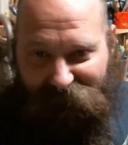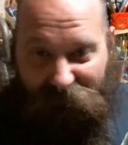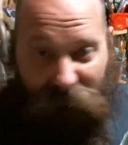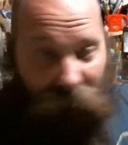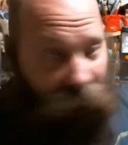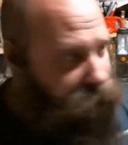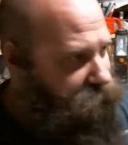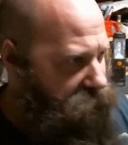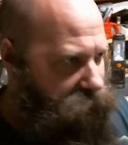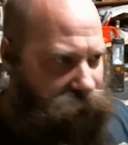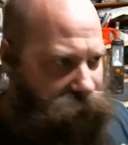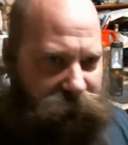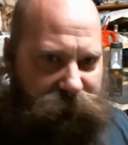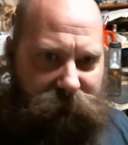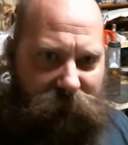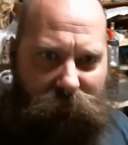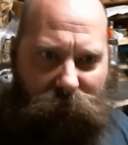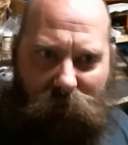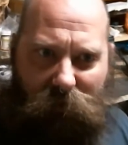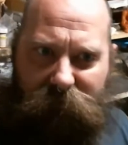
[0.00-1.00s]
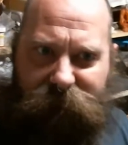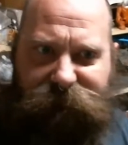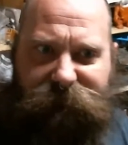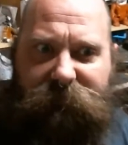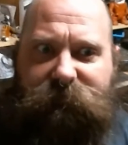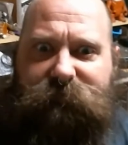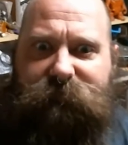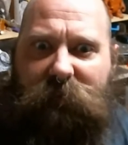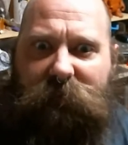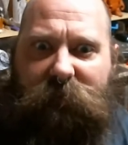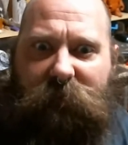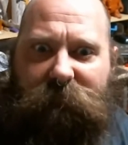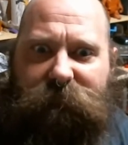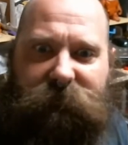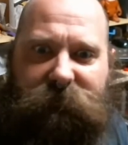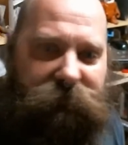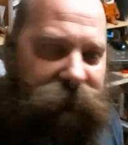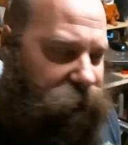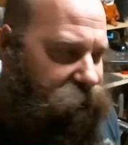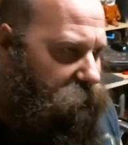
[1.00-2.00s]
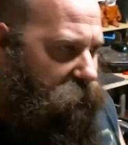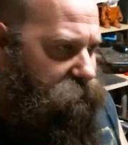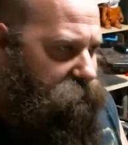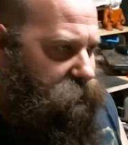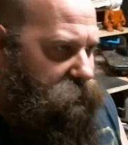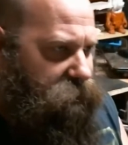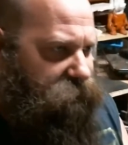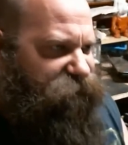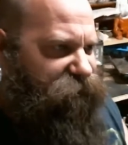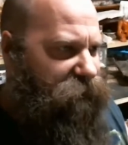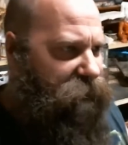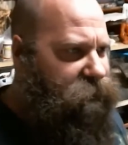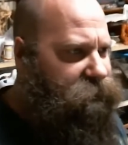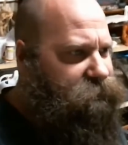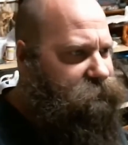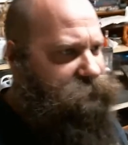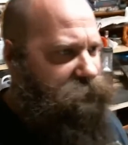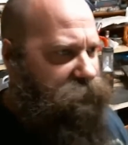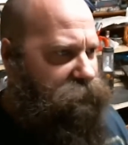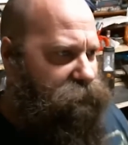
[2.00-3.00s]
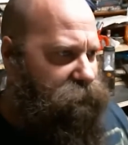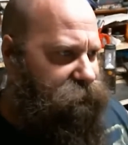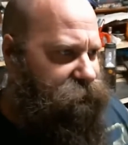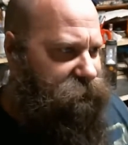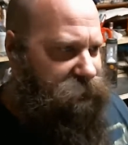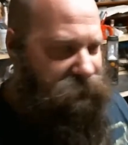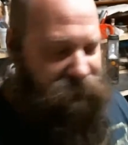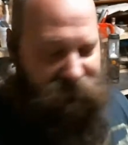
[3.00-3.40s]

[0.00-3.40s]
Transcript: Apparently my wife thinks I am because I make funny jokes.